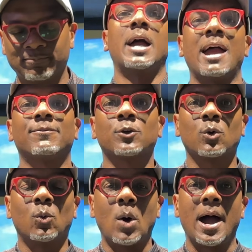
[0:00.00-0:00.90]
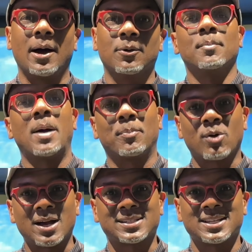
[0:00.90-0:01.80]
After a while, my
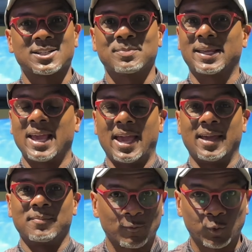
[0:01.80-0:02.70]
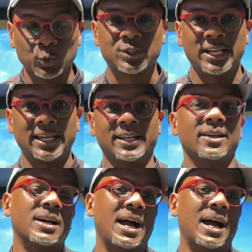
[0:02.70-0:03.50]
process became routine.